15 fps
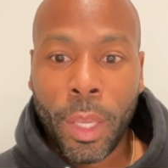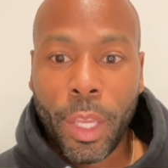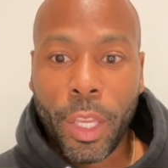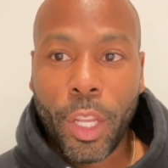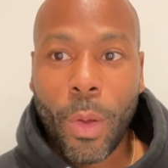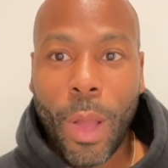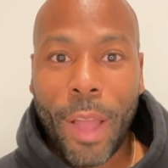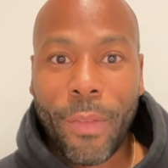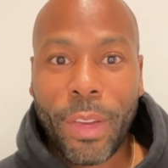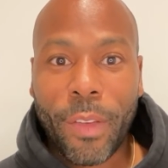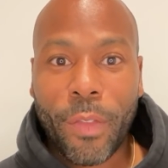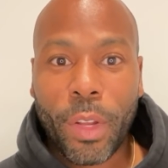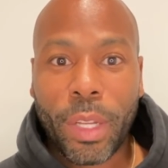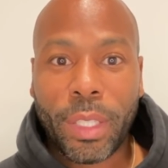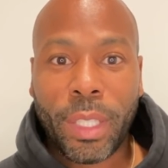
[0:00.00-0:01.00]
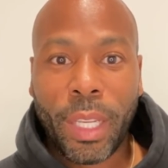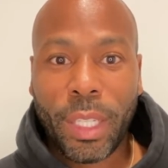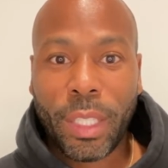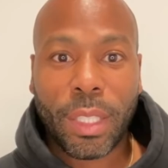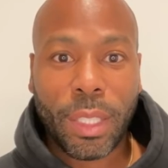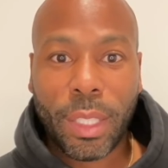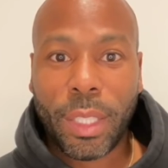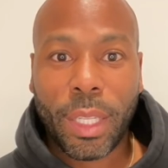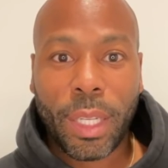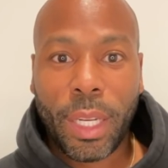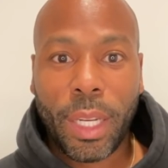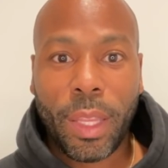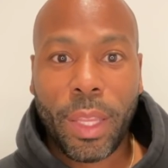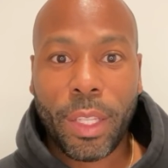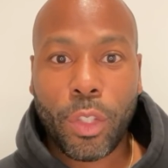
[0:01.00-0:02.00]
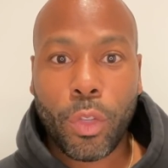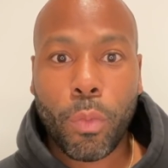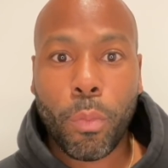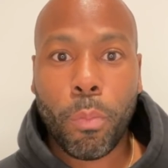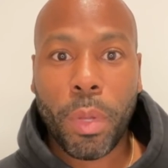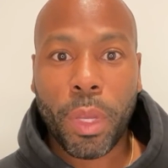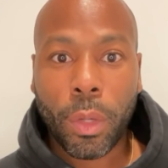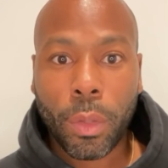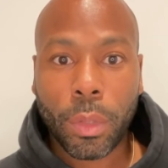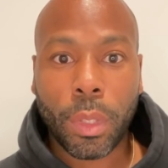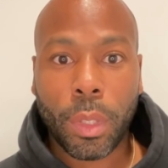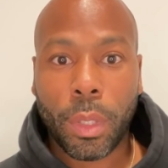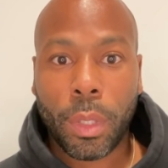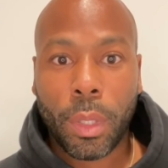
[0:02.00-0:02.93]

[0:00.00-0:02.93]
I've never intentionally done anything to build